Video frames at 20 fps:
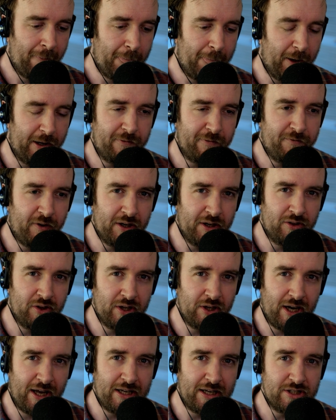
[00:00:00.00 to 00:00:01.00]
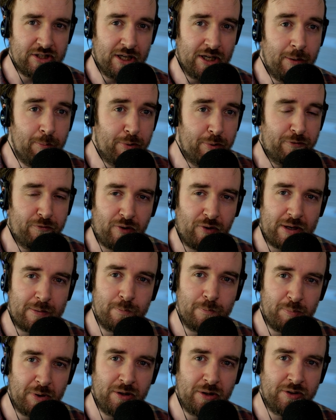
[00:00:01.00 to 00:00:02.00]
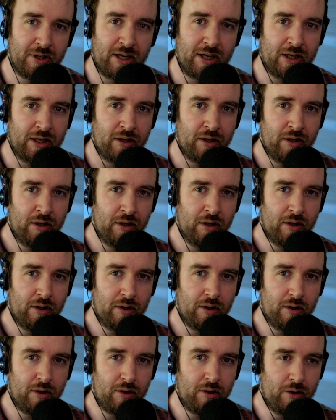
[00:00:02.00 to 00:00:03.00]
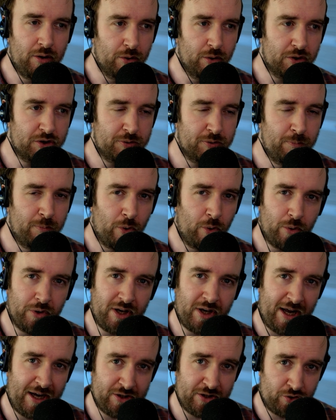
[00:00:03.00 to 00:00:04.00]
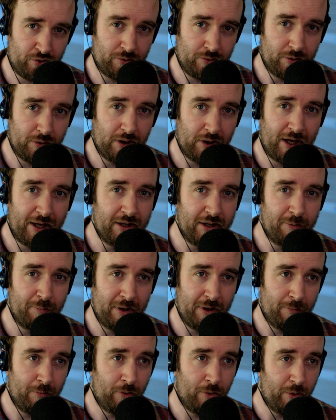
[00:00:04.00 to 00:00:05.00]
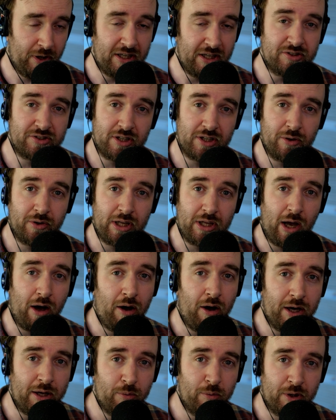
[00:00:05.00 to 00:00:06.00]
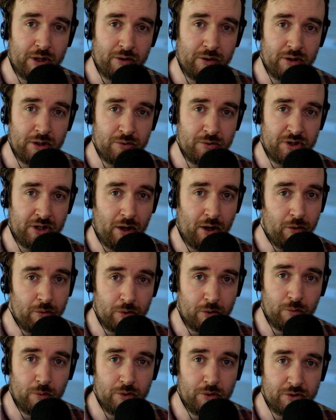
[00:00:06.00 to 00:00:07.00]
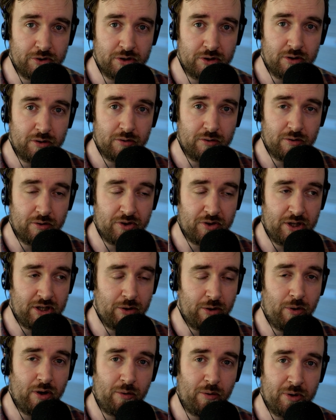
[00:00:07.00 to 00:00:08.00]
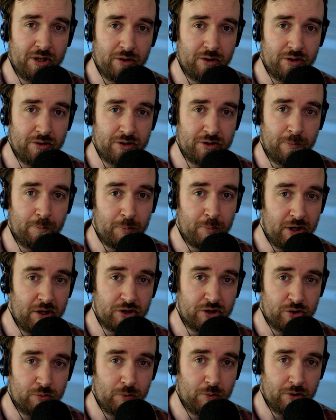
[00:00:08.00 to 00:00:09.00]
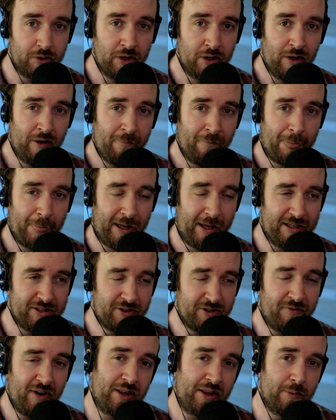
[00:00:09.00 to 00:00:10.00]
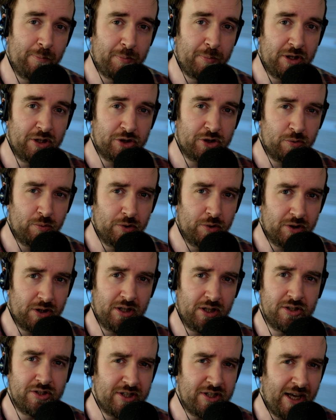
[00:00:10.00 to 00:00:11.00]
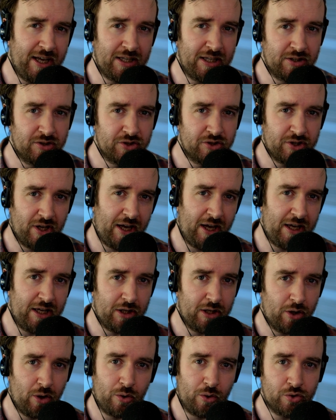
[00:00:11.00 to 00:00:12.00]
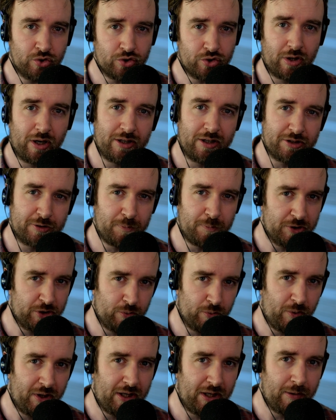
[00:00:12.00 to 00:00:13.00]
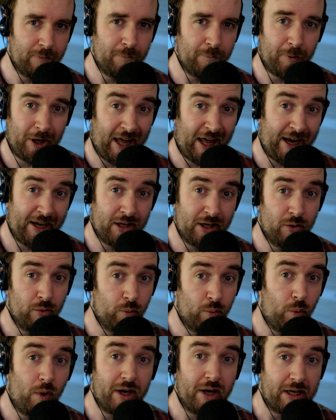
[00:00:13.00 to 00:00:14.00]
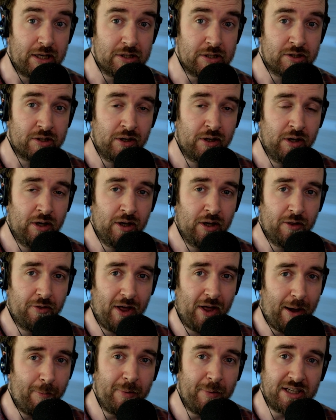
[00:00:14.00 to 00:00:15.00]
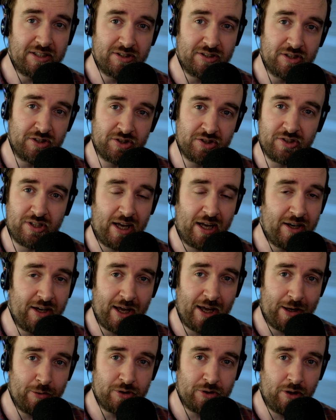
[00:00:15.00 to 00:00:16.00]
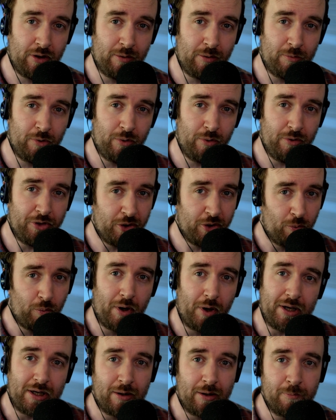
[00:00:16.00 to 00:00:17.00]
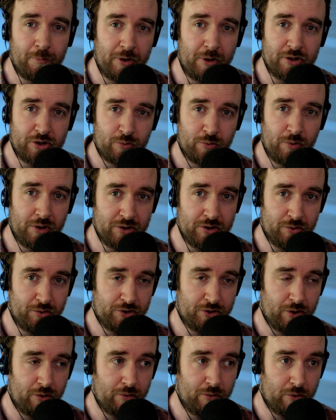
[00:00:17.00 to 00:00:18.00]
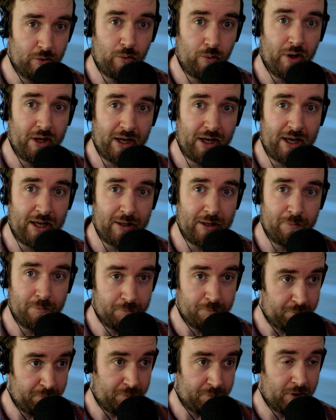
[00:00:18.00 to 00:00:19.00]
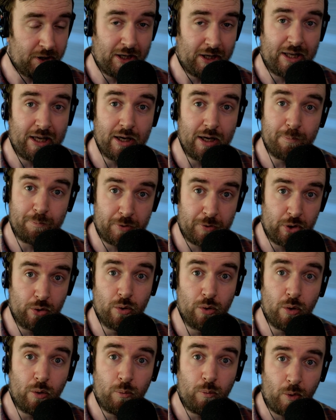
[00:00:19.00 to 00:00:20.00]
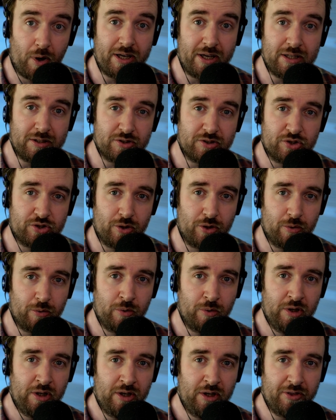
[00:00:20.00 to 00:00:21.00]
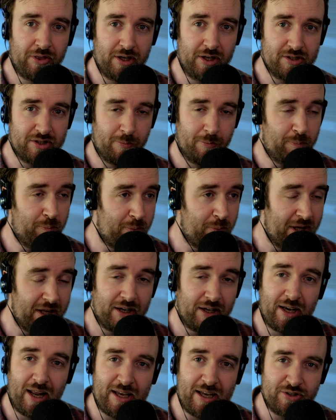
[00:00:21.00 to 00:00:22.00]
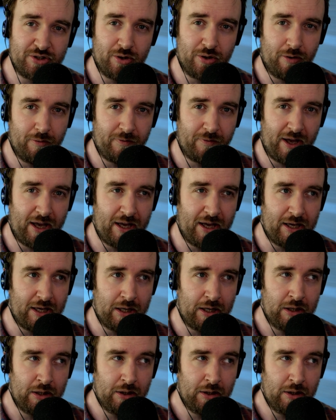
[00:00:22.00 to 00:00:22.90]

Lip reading: I find that a timber frame building looks more natural and a bit more easy on the eye when you're using oak wood than you are when you're using birch wood. And it's the fact that birch wood contains a contrast between black and white that makes it stand out a lot more. The white in birch wood is also quite a clear, pure white, so there's a bit less of a